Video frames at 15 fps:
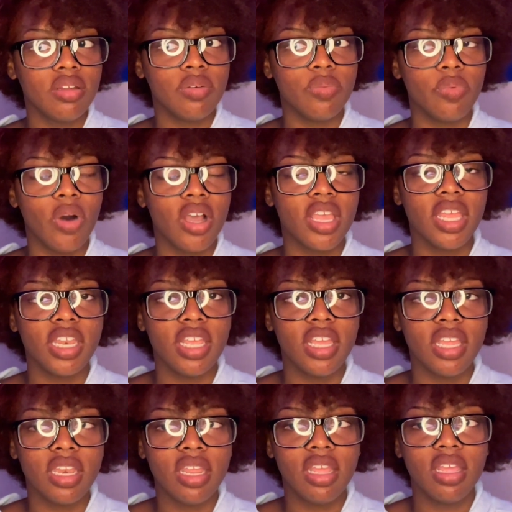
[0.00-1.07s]
walking
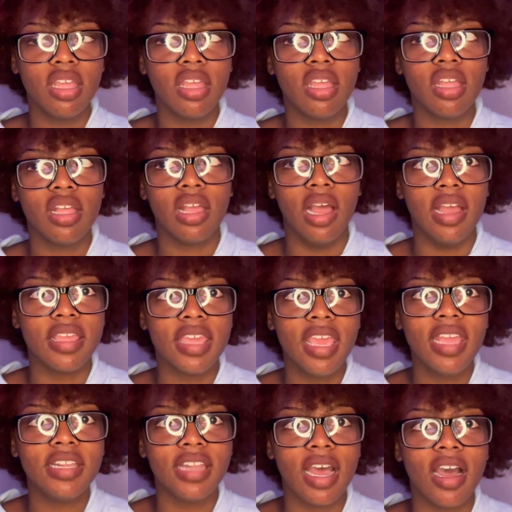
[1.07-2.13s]
in, a
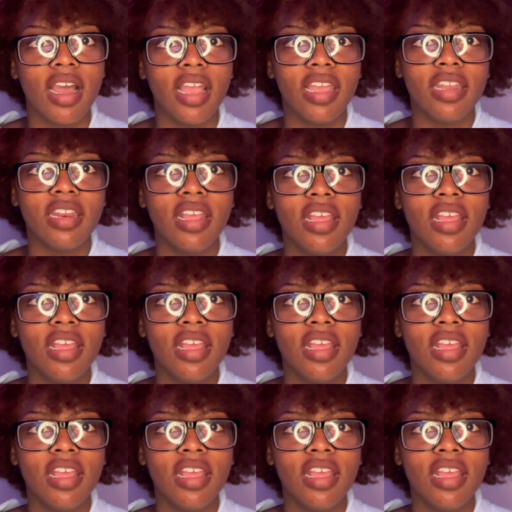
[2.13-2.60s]
kid died.